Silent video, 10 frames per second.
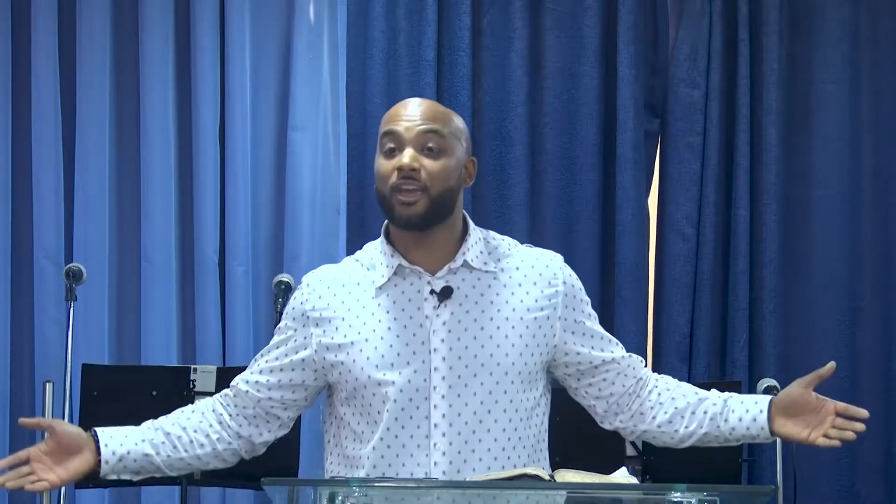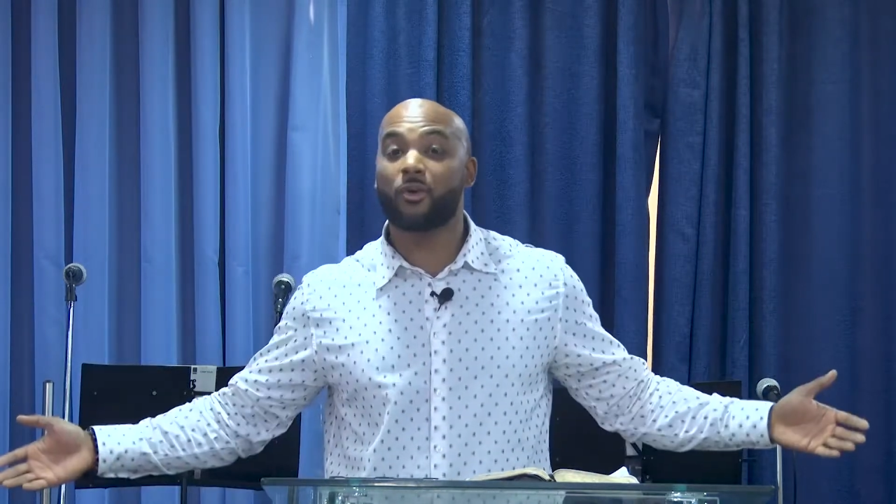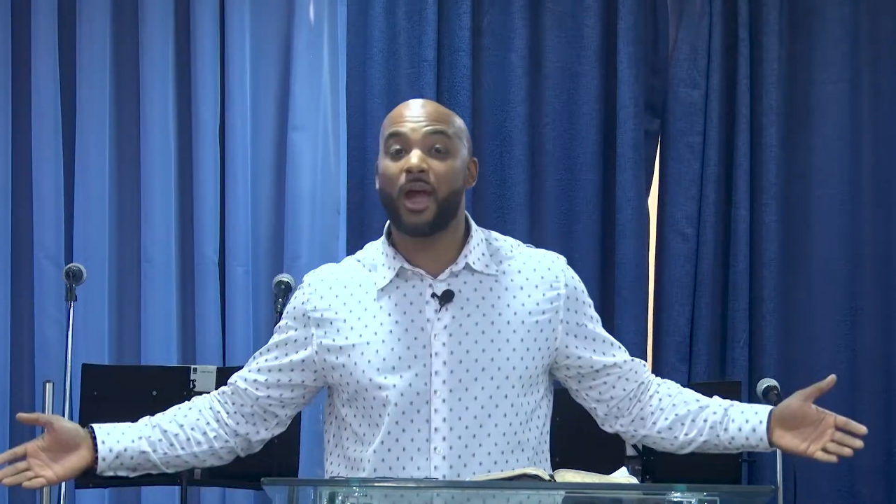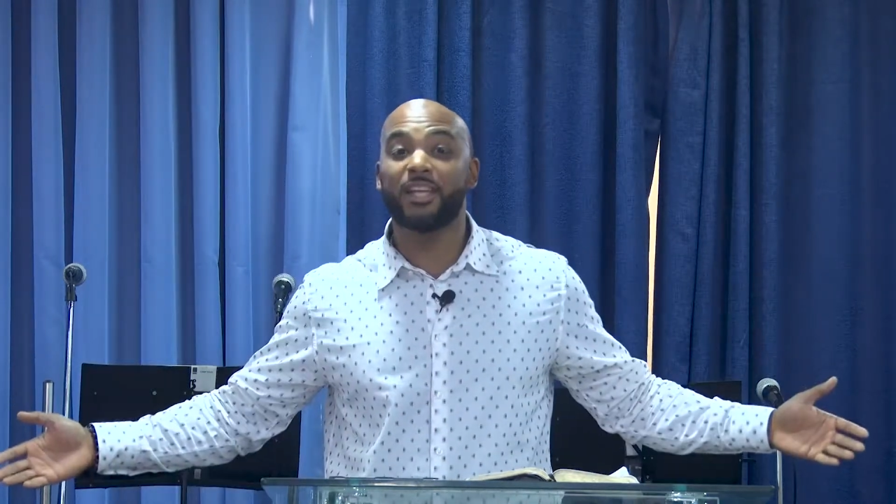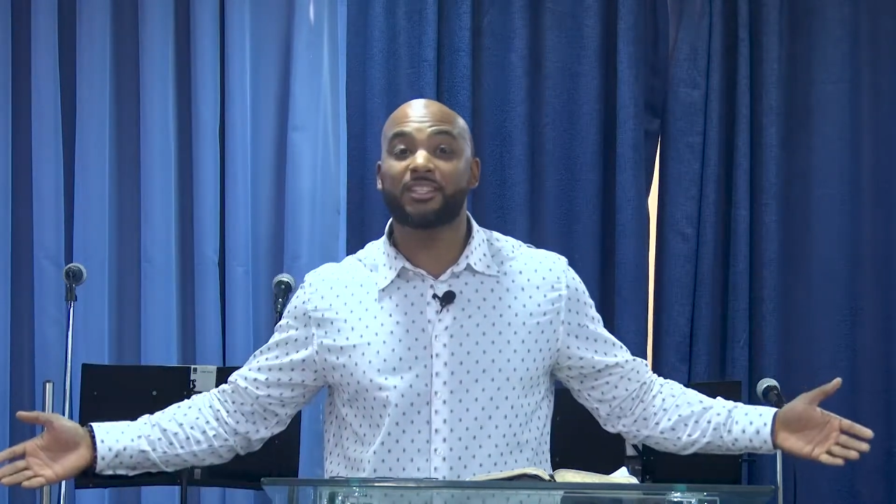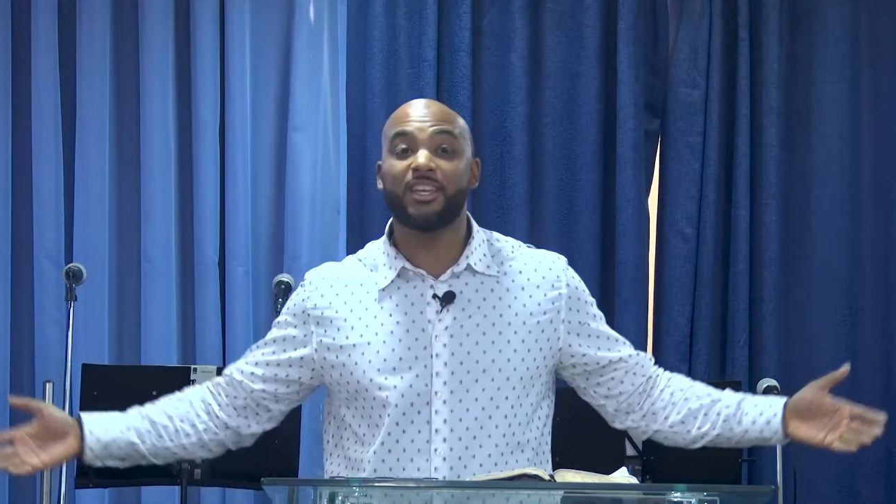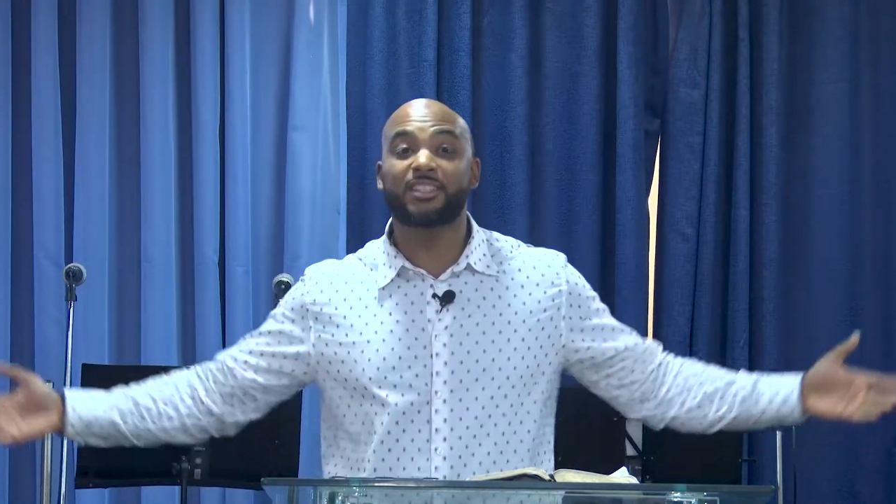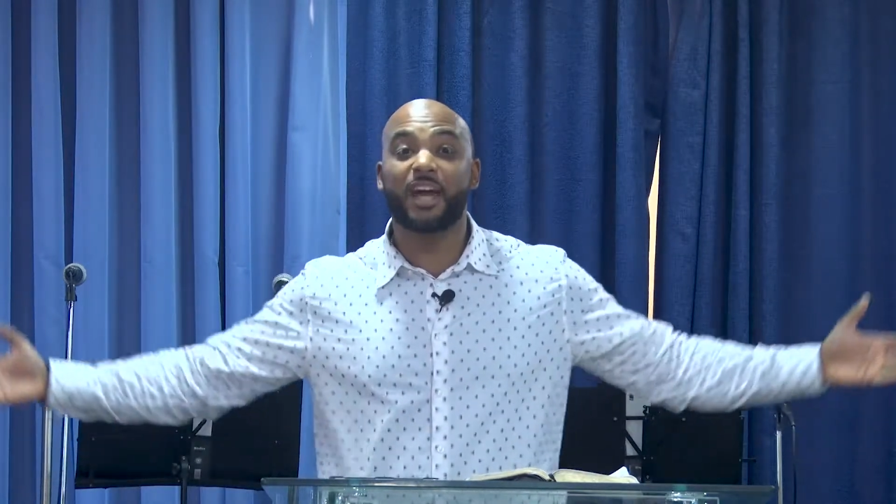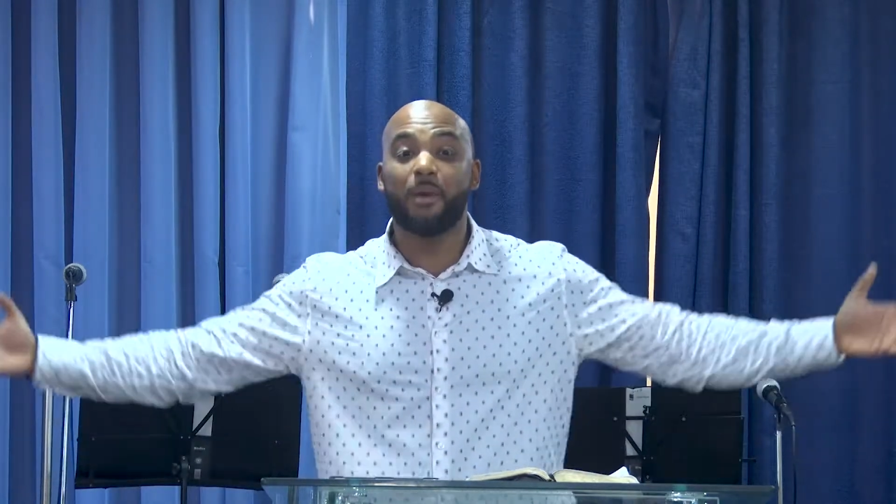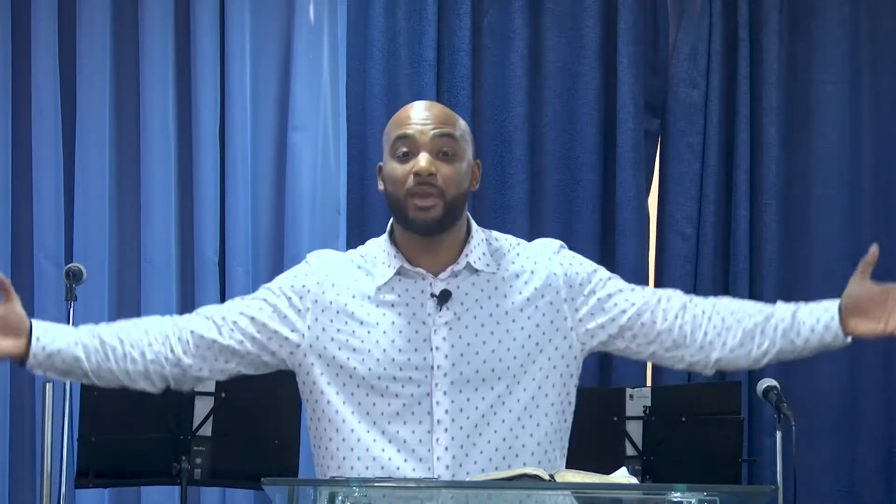Christ
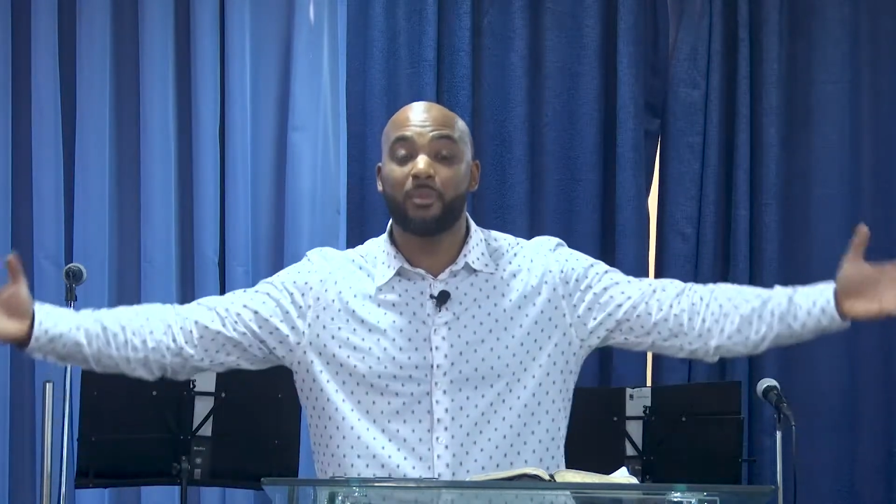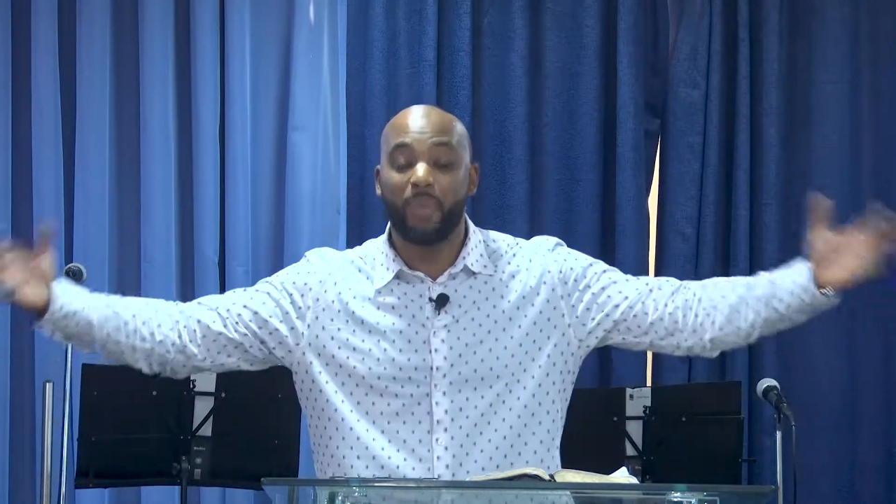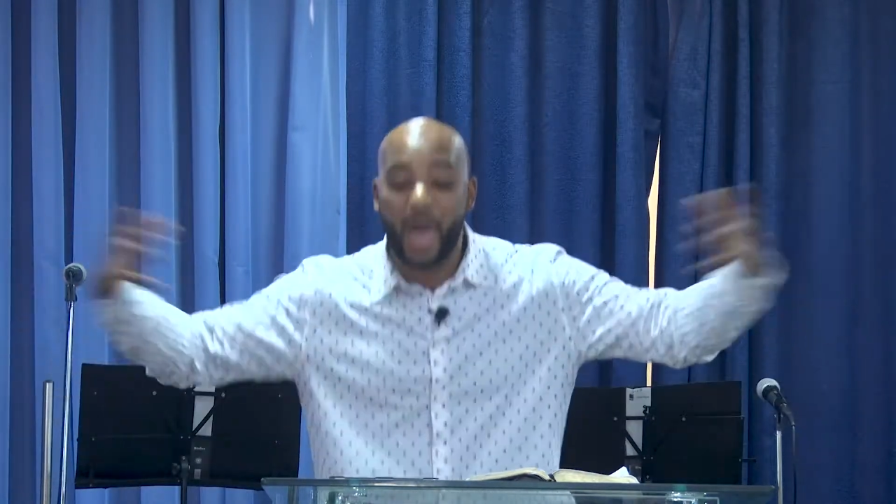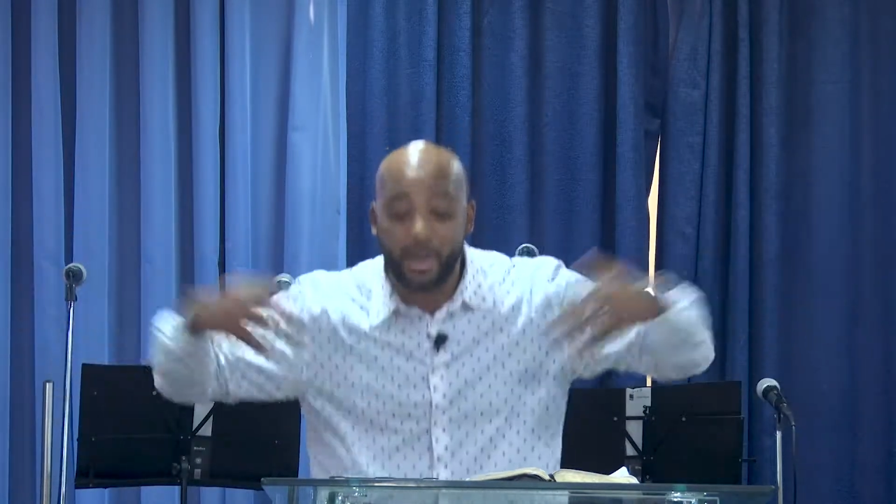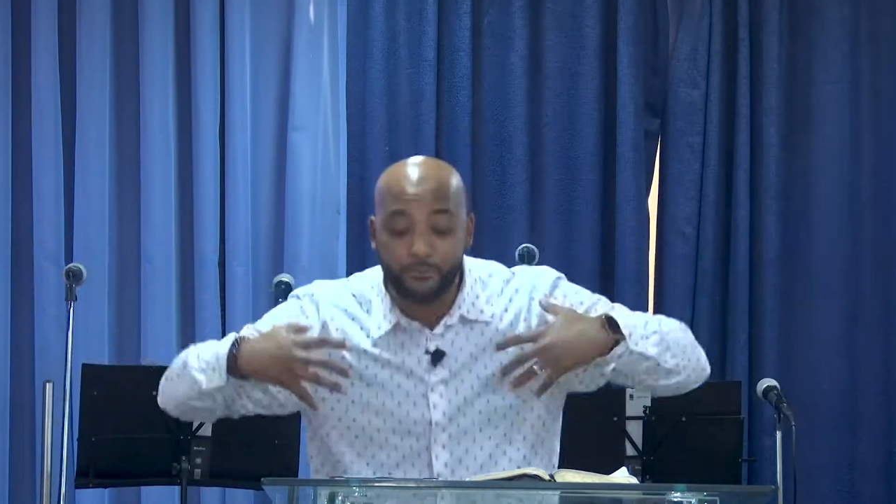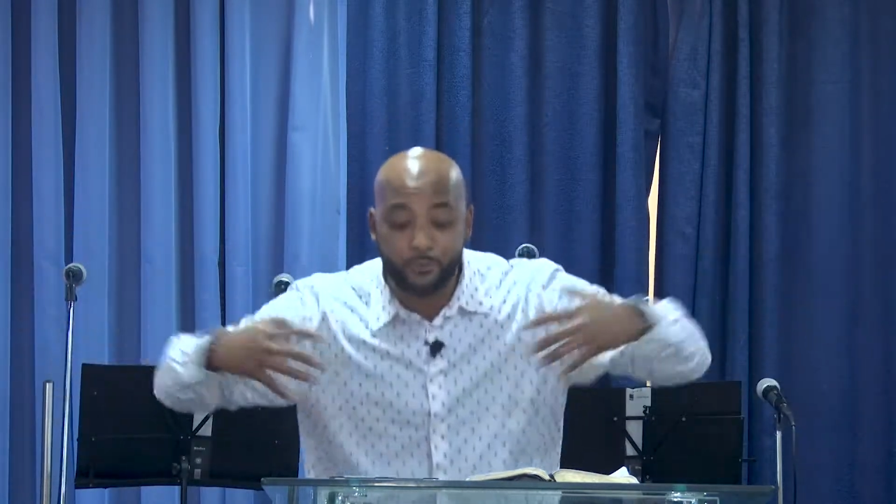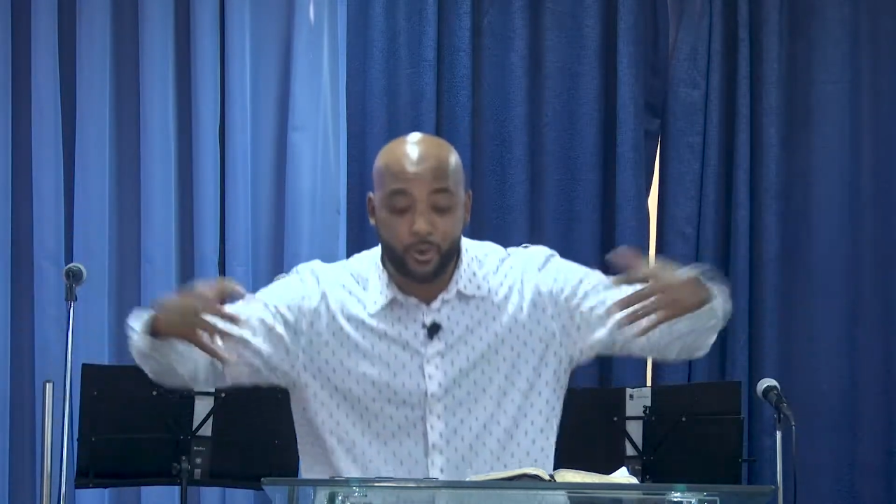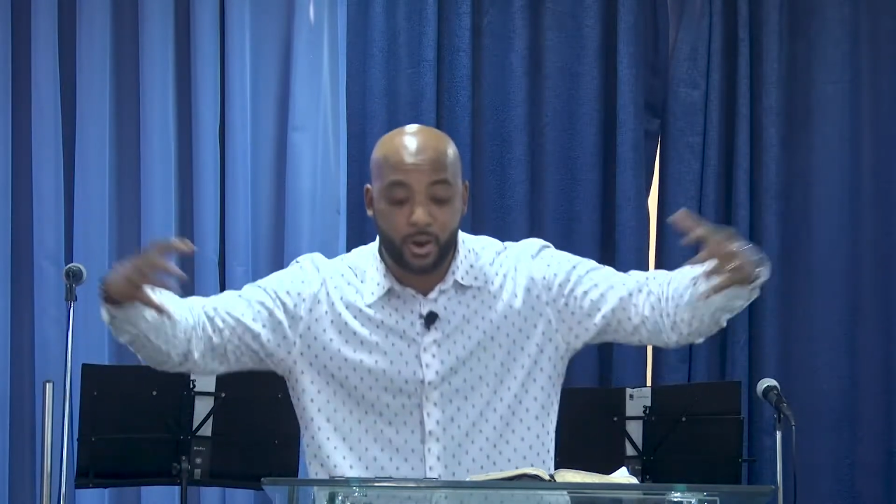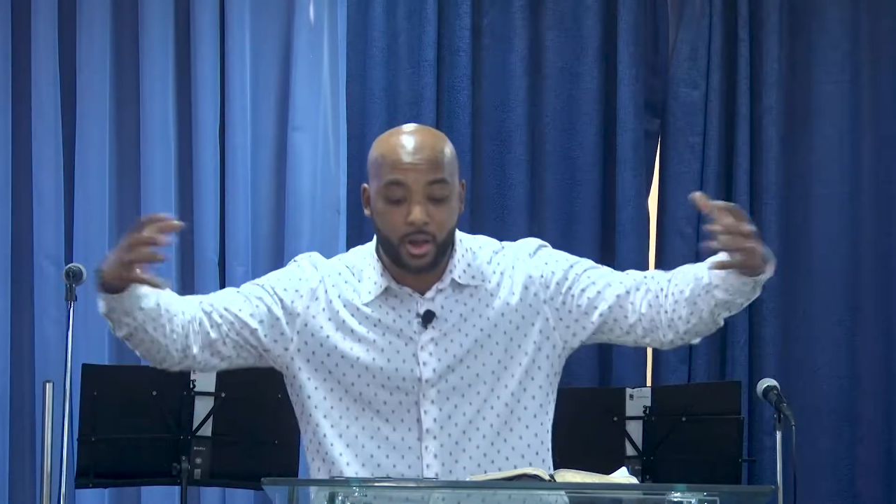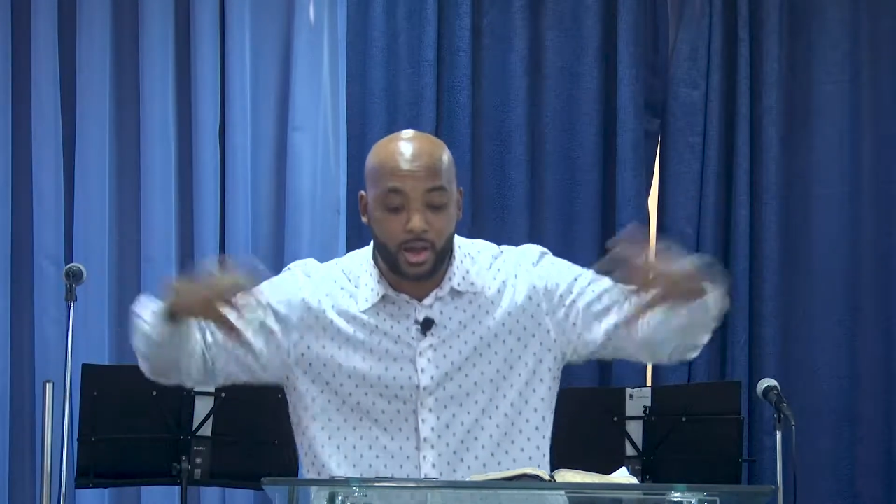is coming back for